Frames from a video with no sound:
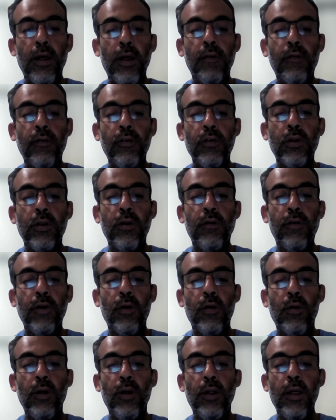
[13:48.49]
fossil
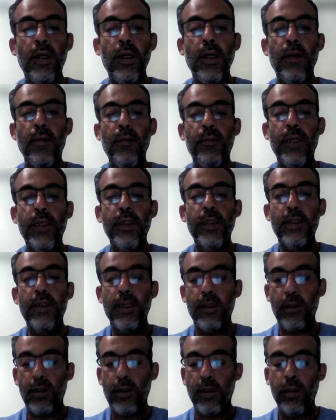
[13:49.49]
fuel-based
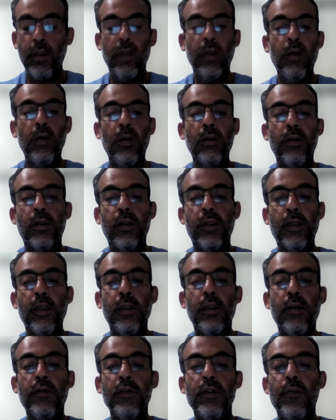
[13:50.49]

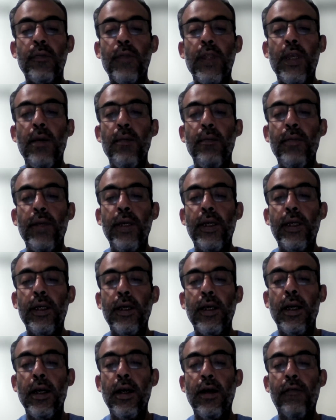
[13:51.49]
alternatives, making
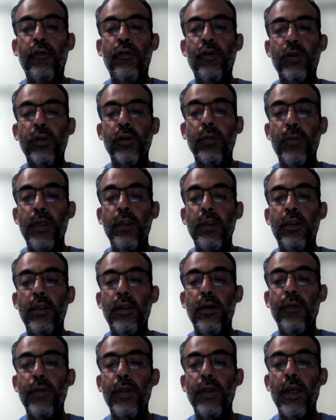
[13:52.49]
affordability
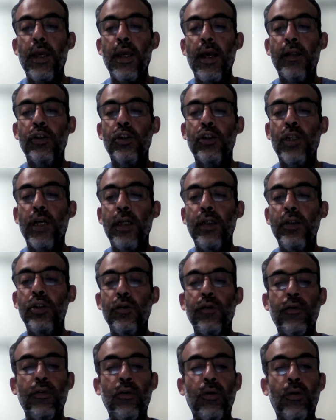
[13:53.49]
challenge
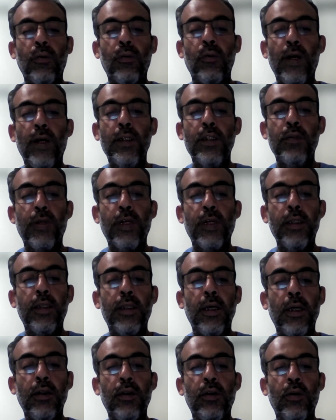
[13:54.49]
for widespread
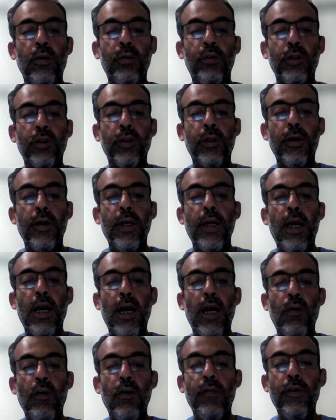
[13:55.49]
adoption.
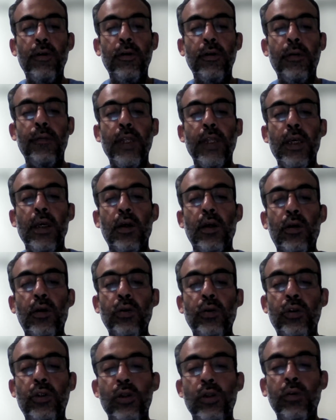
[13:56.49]
However,
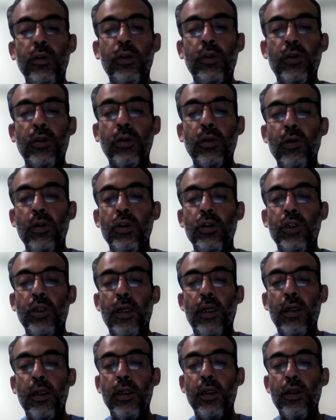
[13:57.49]
continued
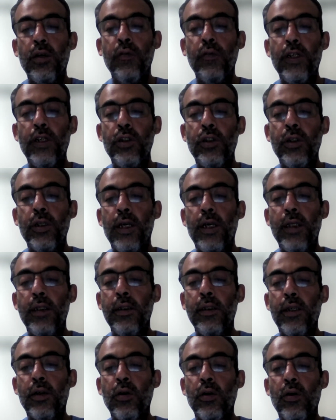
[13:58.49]
technological innovation and
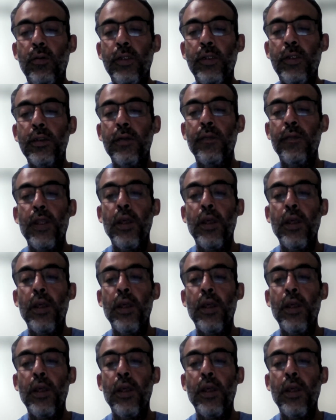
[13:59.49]
economies